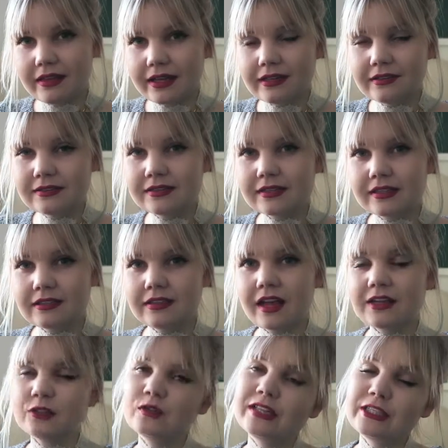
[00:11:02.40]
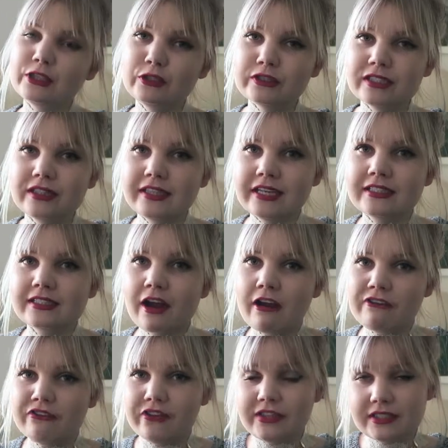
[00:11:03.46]
things, I don't like using things that
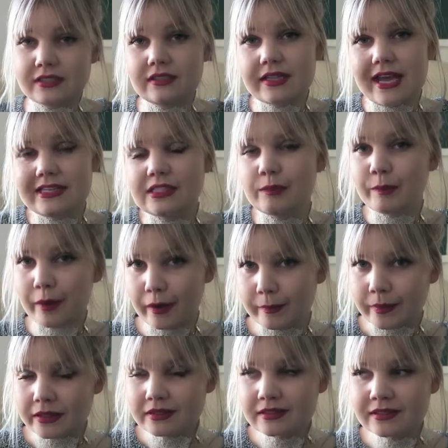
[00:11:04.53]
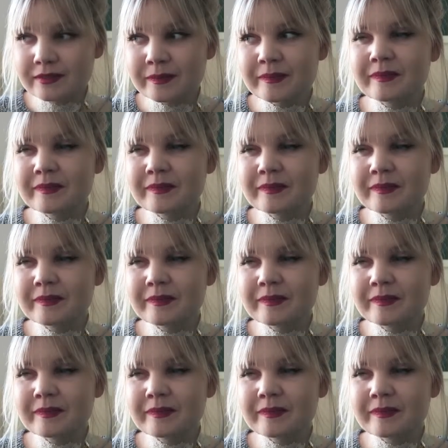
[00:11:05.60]
aren't for its intended purpose.